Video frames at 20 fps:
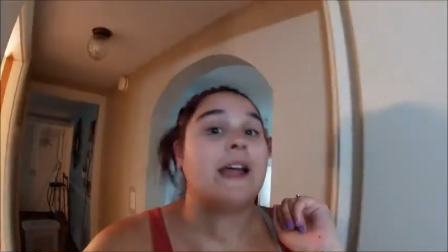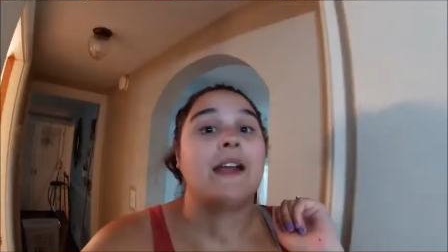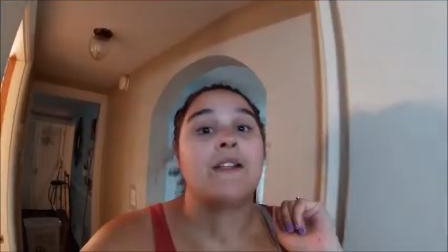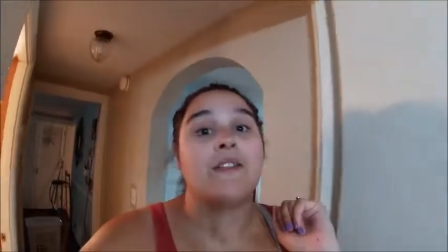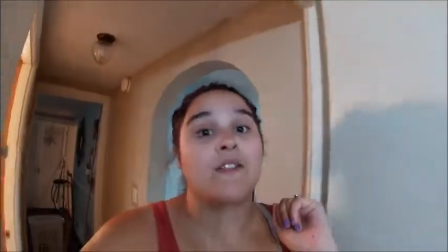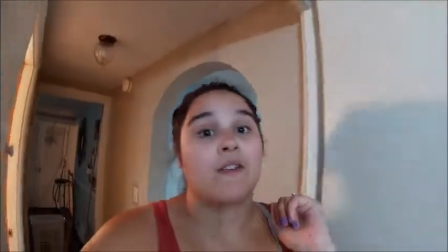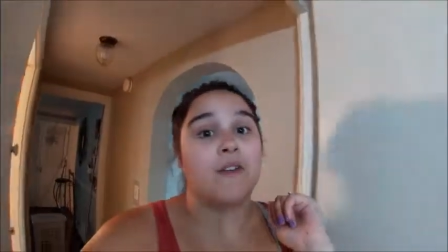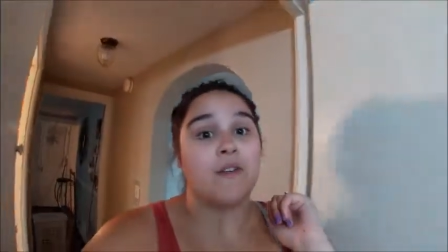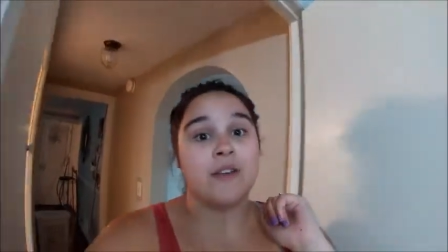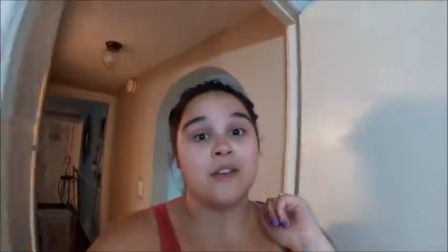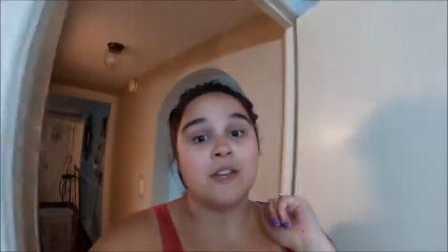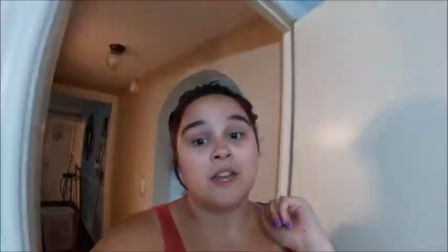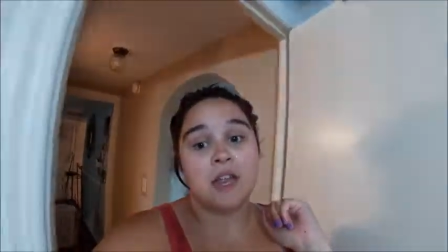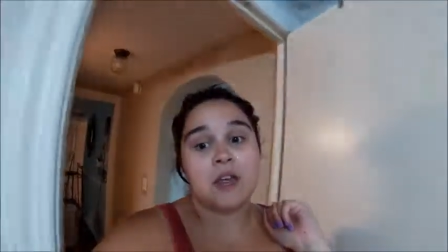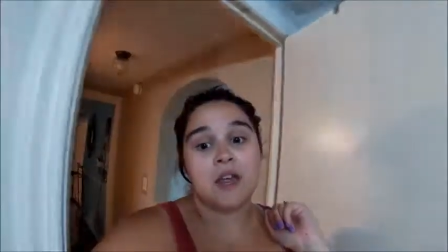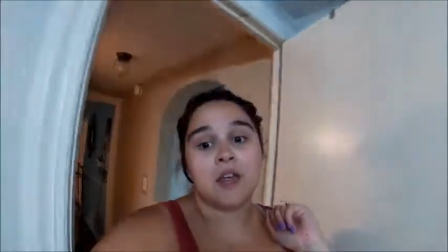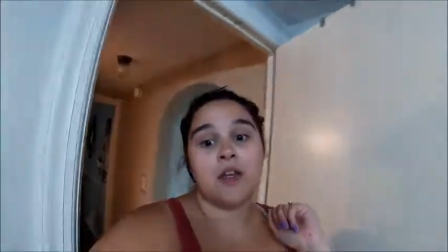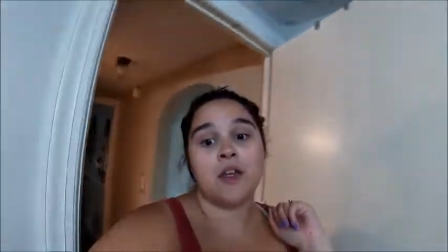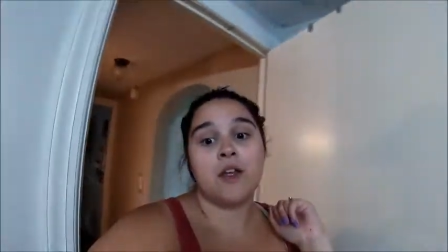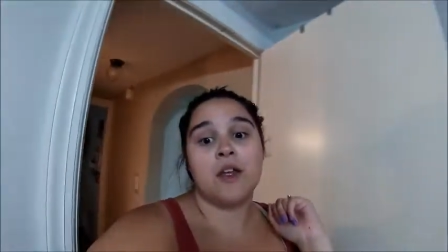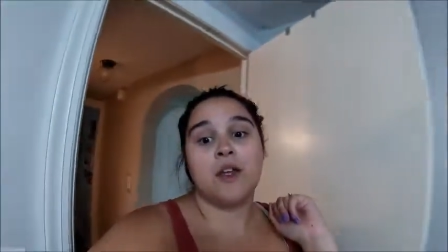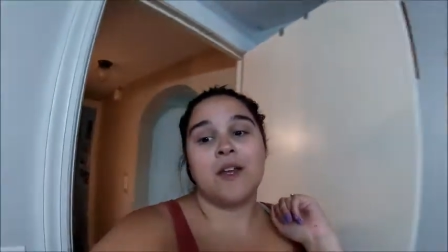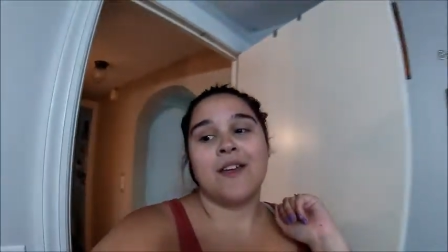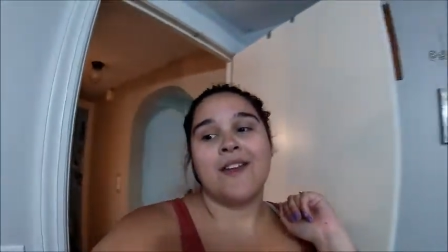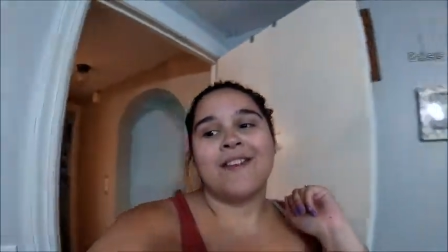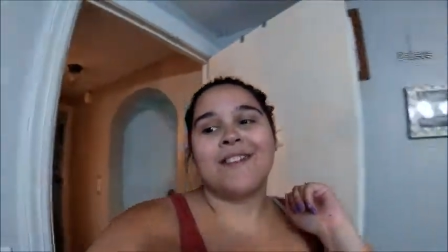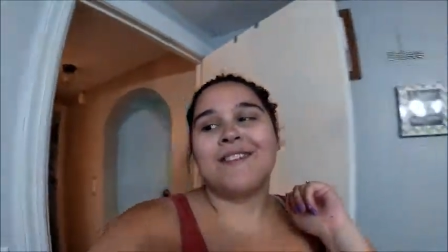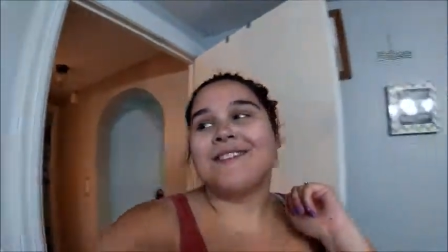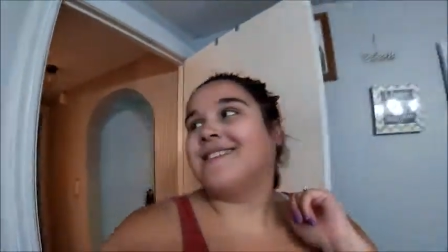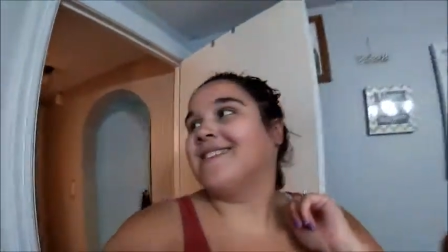That's going. Oh,
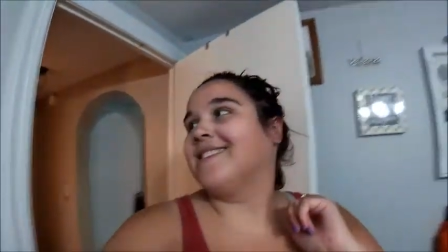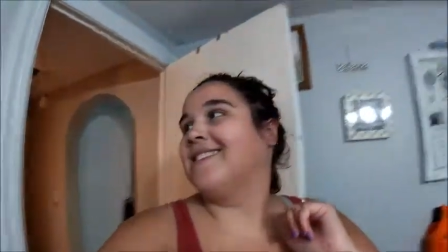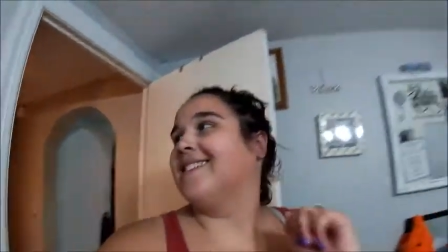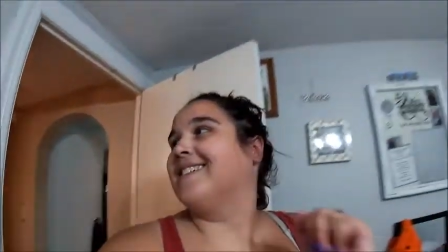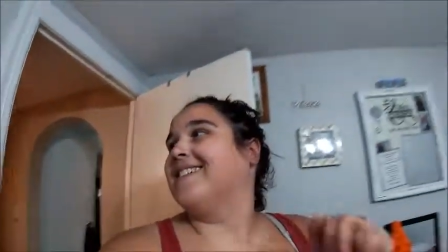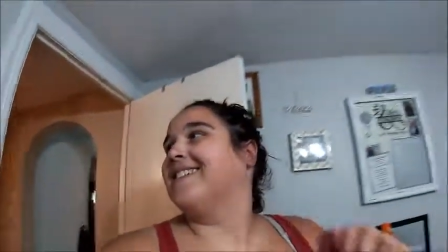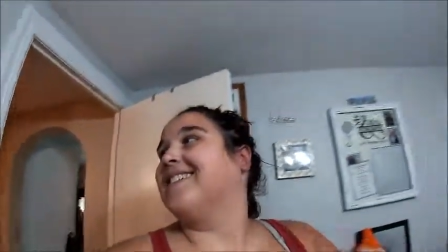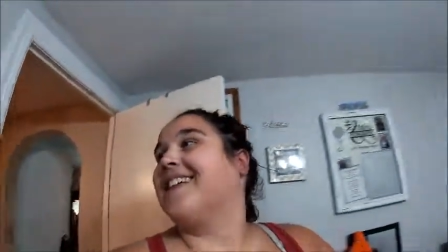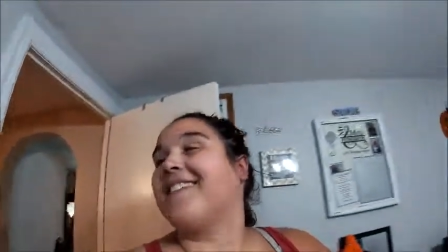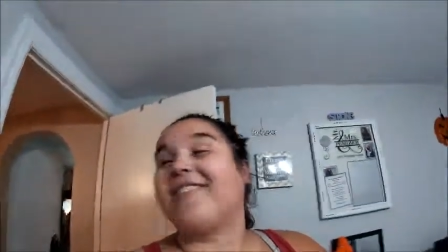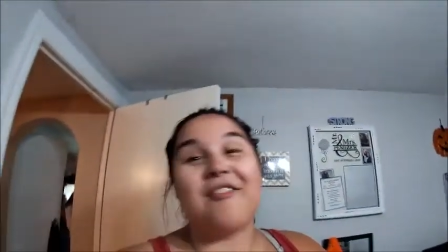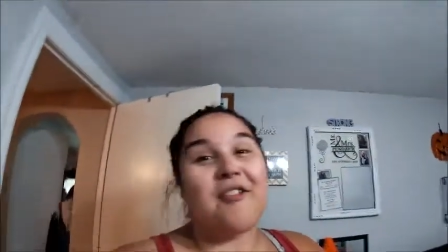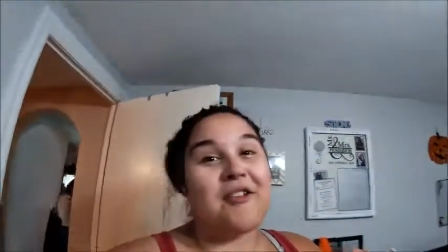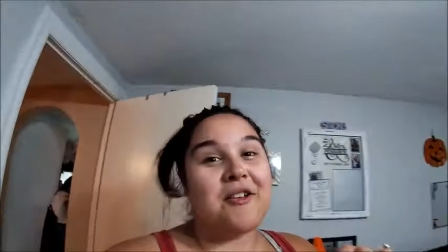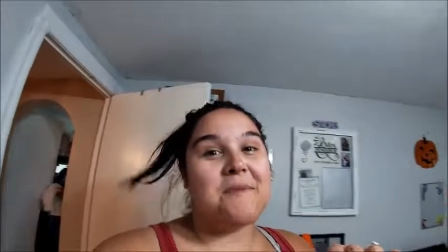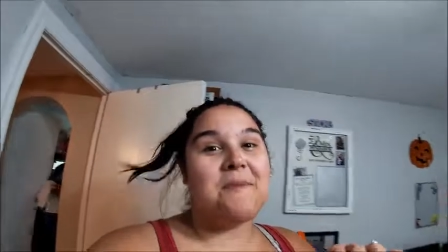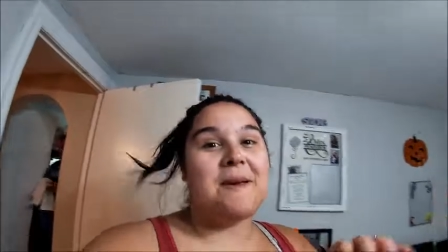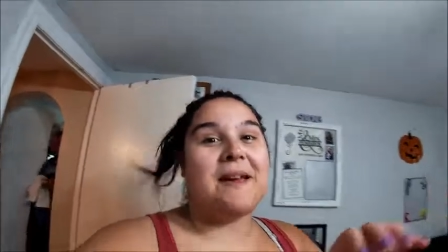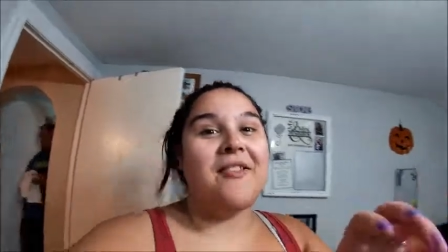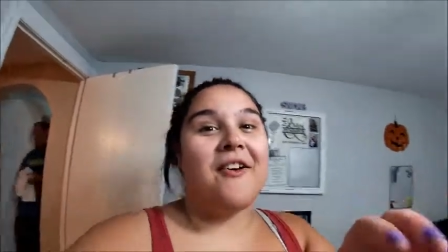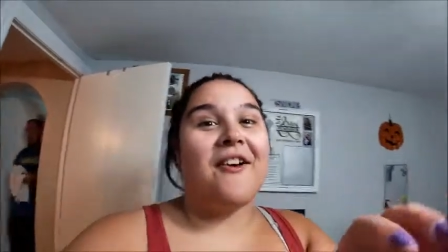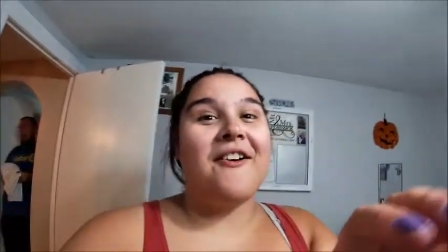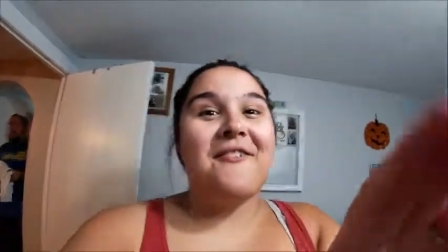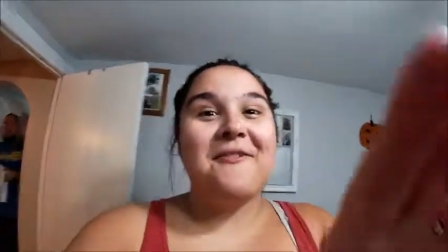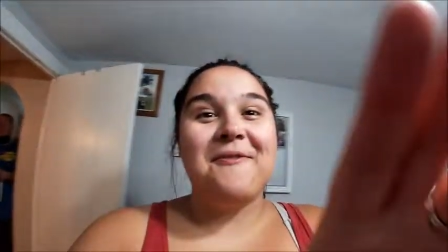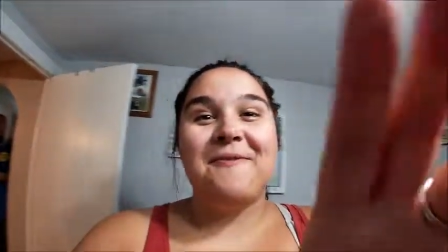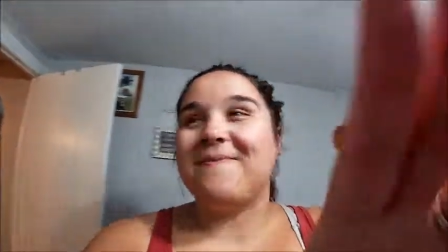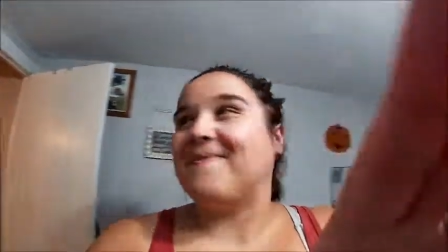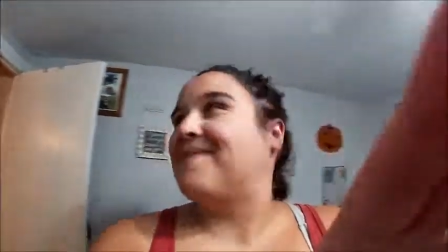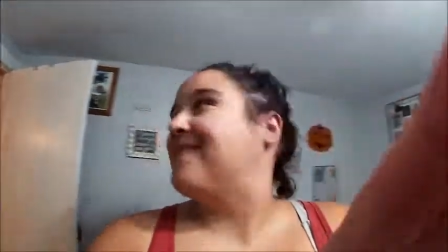that's going to be a lot.